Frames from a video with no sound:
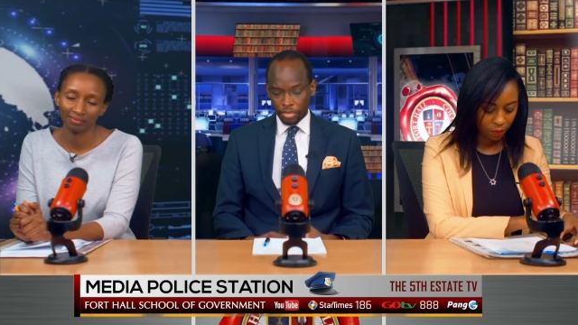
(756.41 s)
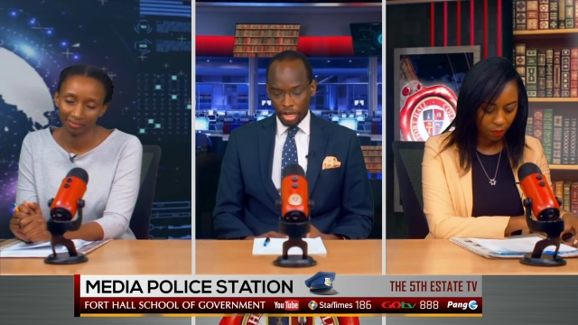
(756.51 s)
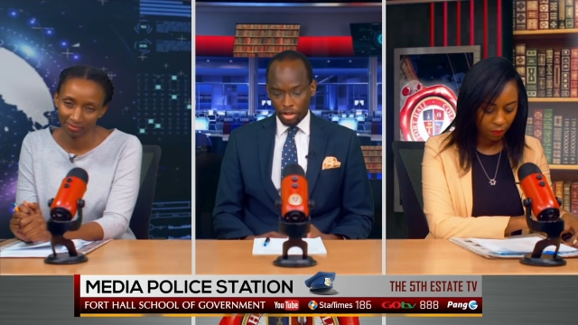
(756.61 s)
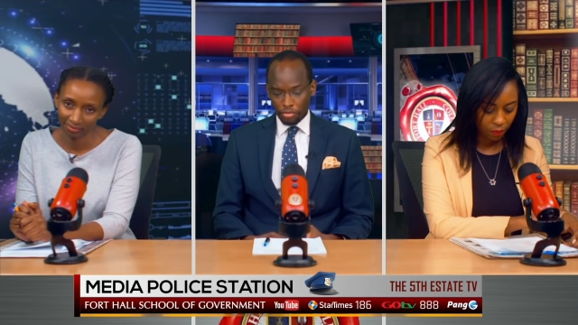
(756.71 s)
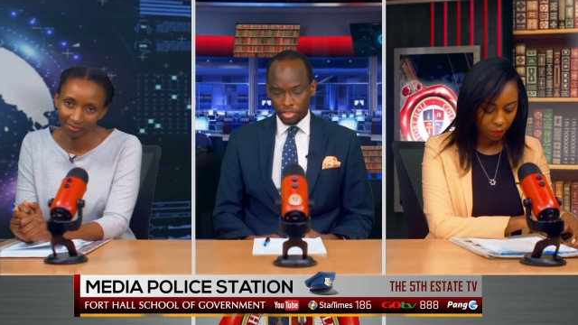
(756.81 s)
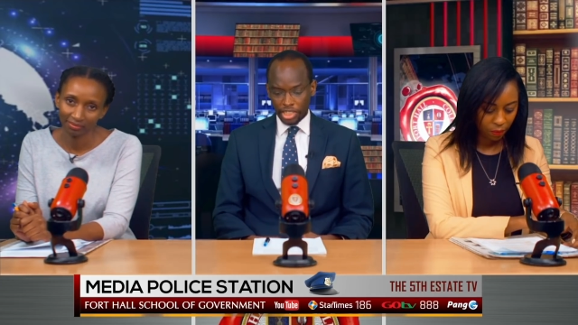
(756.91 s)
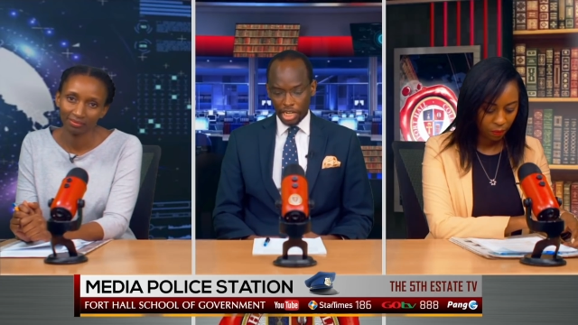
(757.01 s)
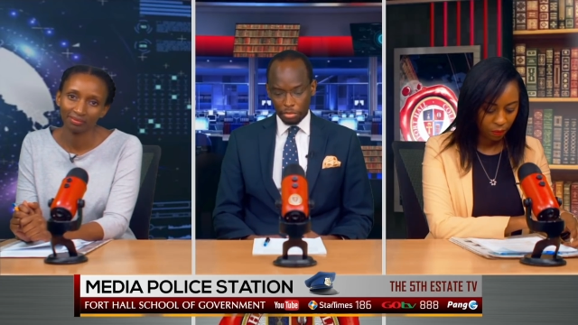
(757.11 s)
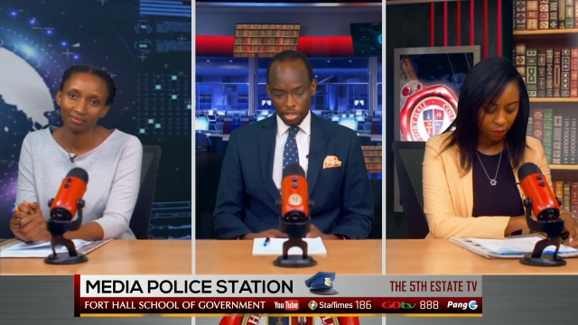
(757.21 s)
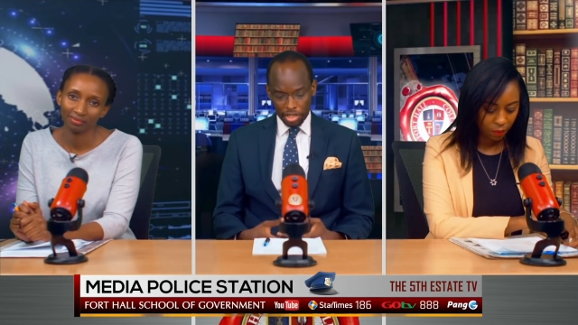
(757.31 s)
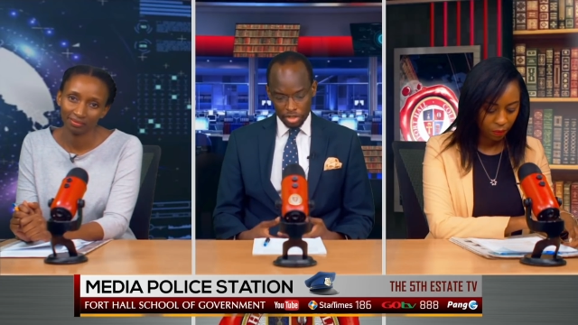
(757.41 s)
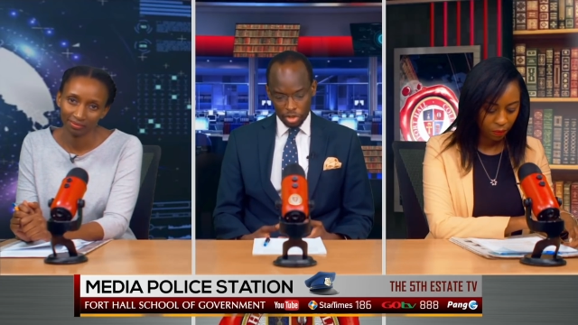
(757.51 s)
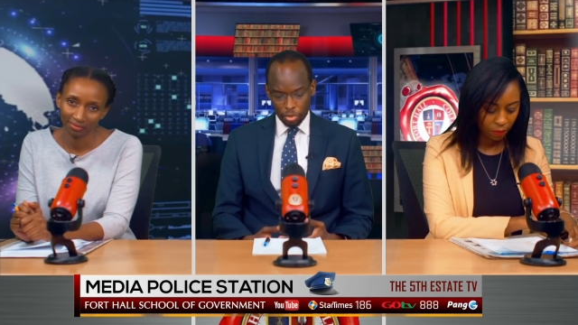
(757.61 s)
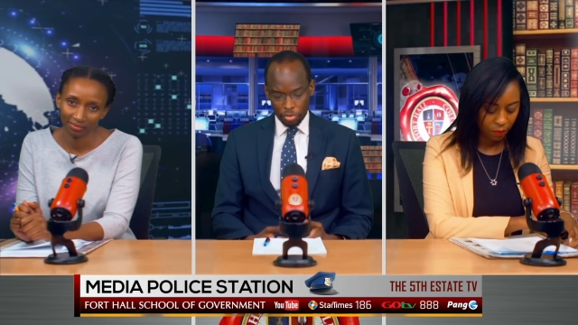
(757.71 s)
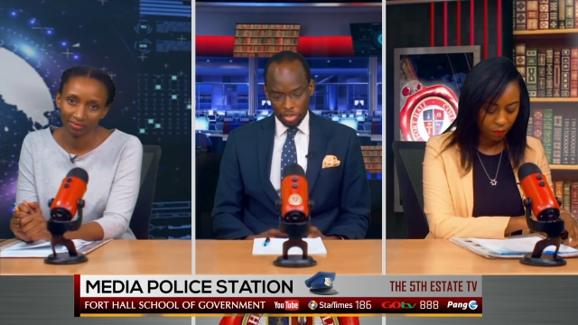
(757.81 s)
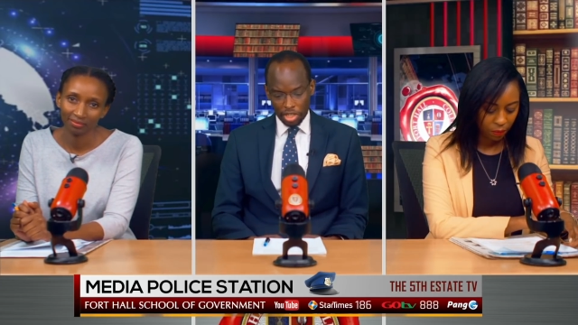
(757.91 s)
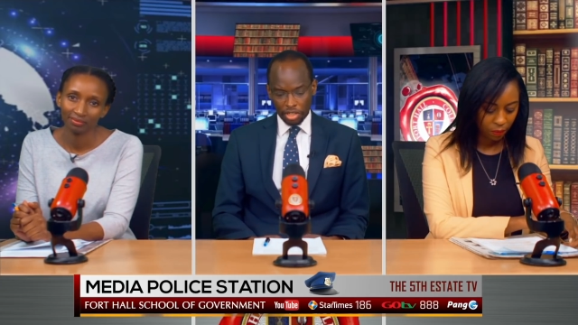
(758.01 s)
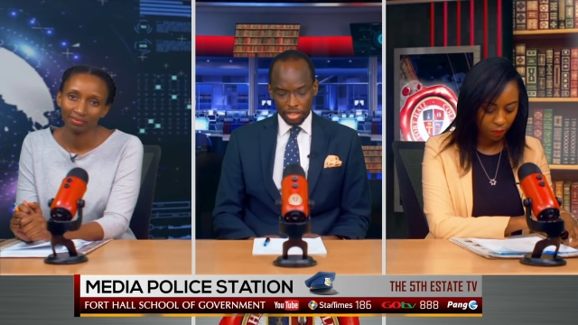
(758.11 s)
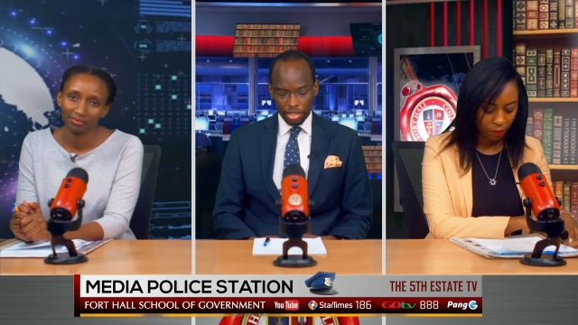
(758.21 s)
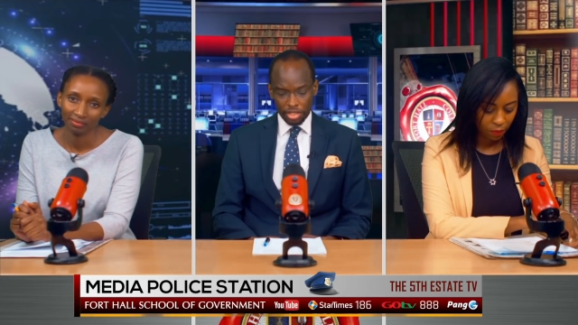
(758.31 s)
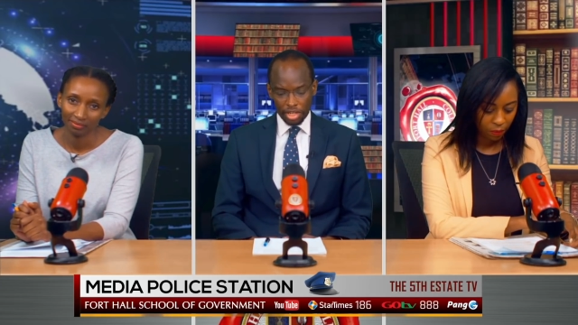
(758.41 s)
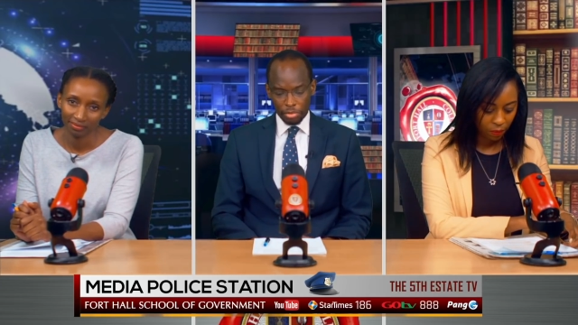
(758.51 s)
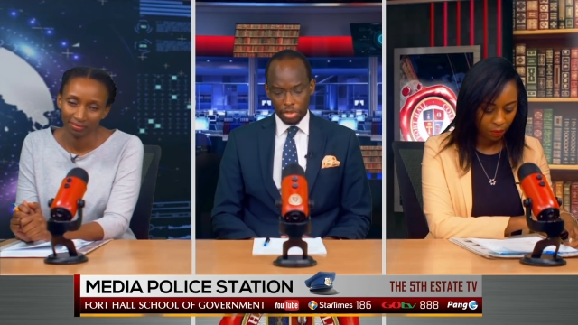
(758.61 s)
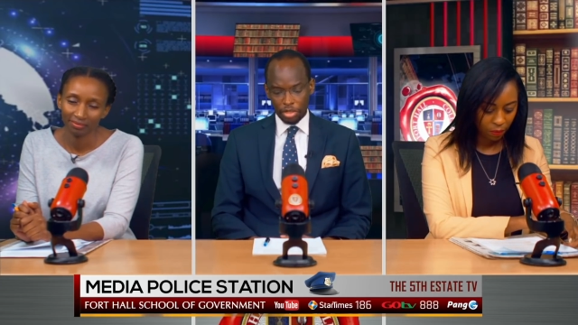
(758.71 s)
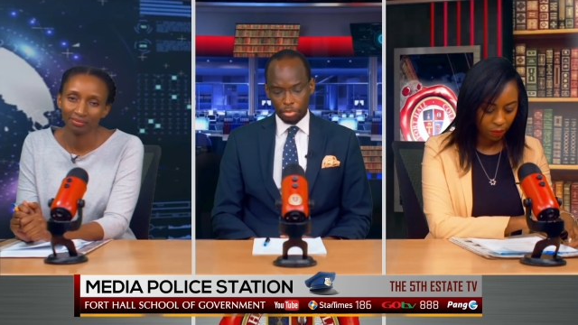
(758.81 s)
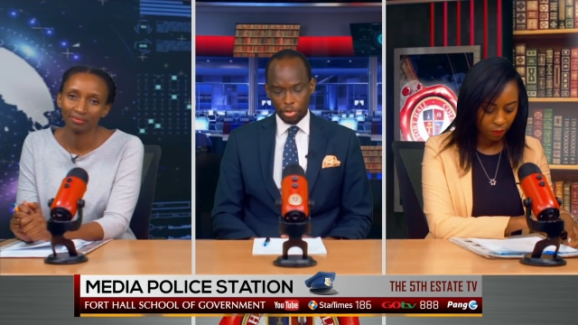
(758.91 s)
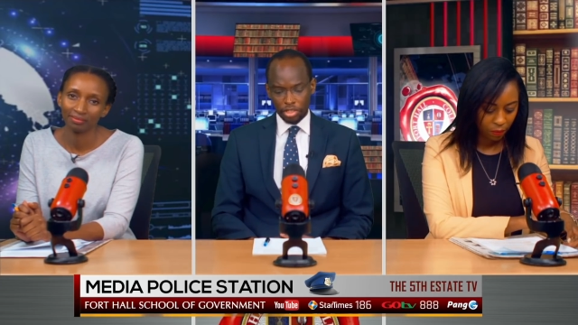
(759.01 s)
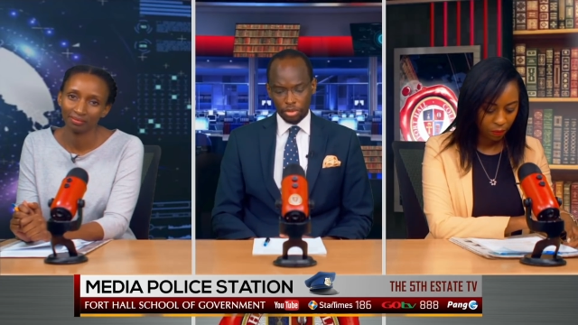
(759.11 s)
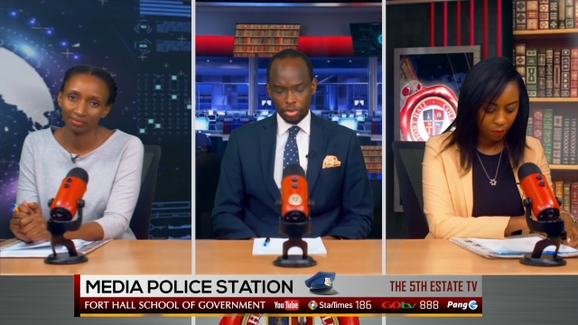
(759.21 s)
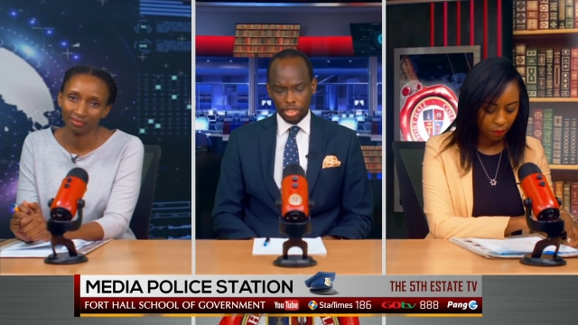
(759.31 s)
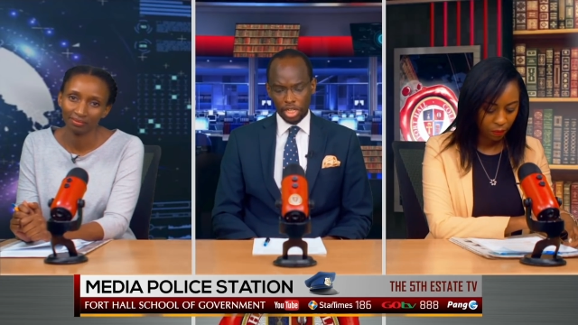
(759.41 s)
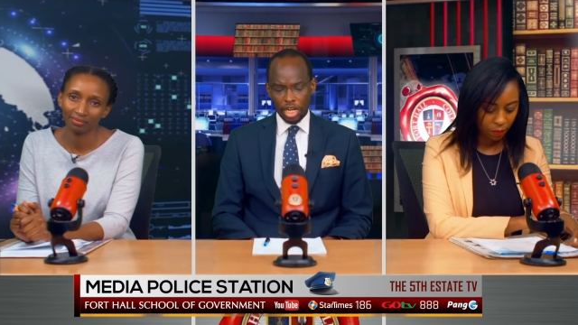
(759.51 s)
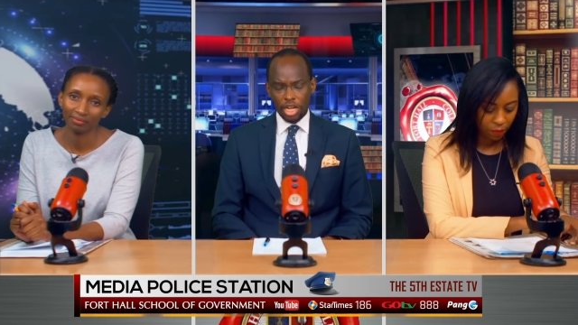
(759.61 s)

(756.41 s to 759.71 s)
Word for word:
Speaker 1: And oftentimes in history, we've seen that this has been the point at which